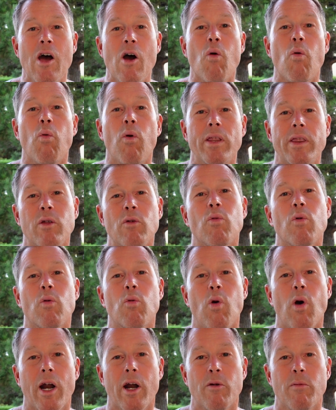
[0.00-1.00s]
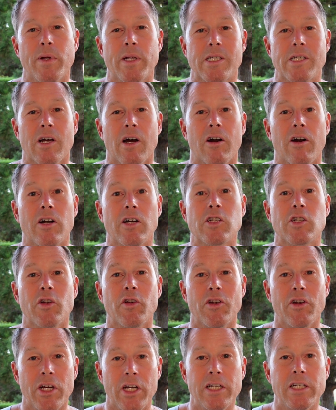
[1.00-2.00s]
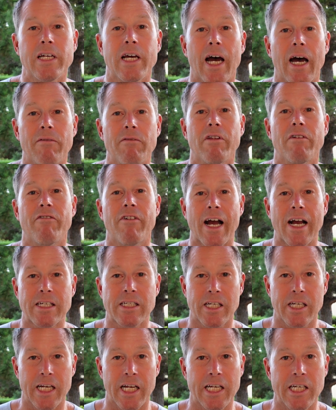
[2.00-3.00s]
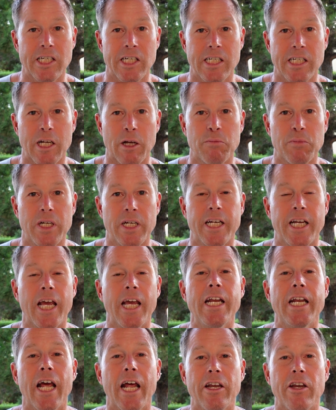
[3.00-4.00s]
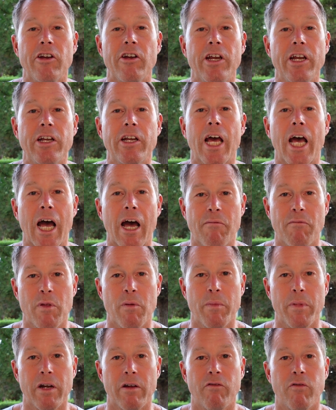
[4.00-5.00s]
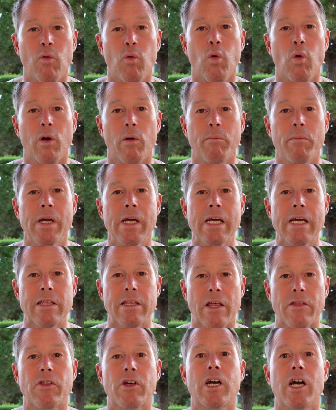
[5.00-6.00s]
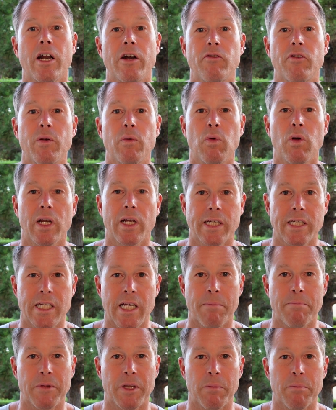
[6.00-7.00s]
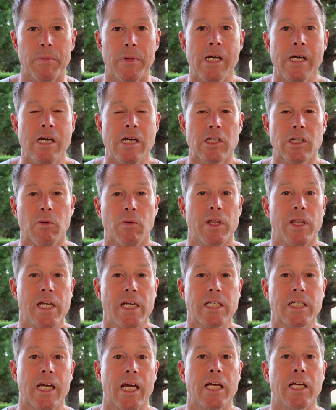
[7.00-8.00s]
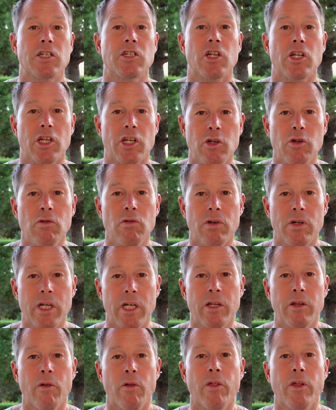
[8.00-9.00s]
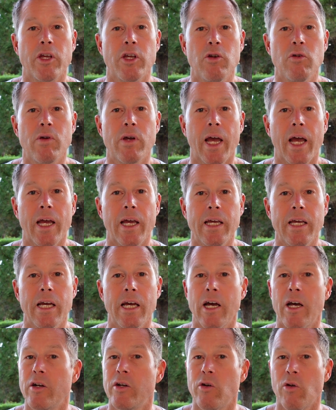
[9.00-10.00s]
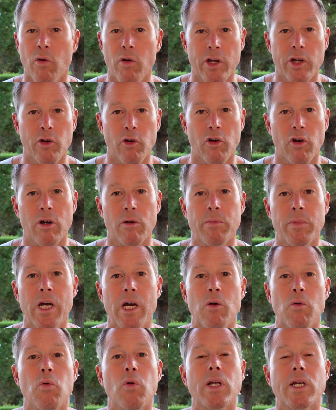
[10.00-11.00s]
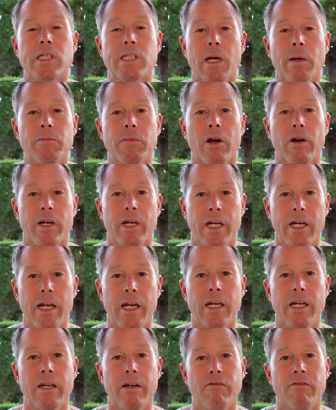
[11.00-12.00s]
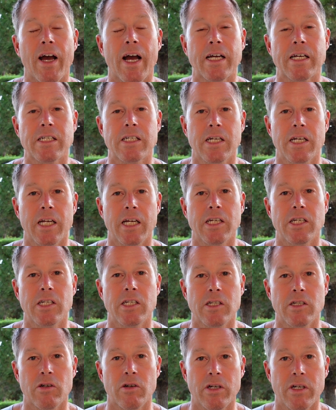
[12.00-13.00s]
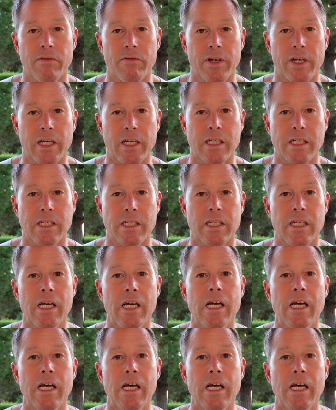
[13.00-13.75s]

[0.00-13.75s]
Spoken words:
what the requirements are. So you need to have the vaccinations up to date, and you need to have them in a form that the country will accept them. So in this case, neither the UK nor Europe would accept our Canadian vaccination certificates.